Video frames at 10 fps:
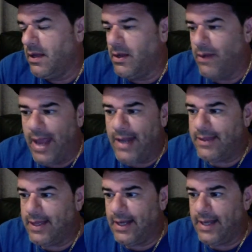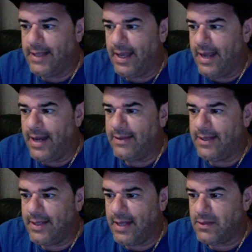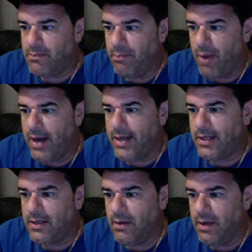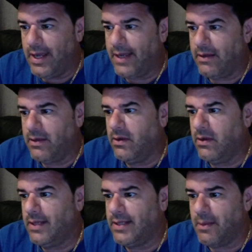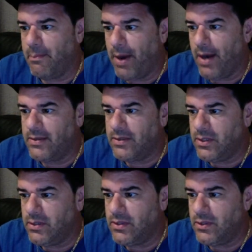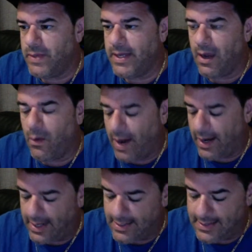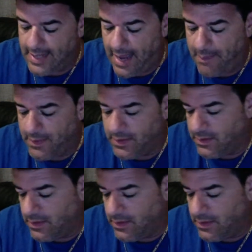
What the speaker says: Anything like that, anything that's burdening, that's a burden to you this week at work, I see happening.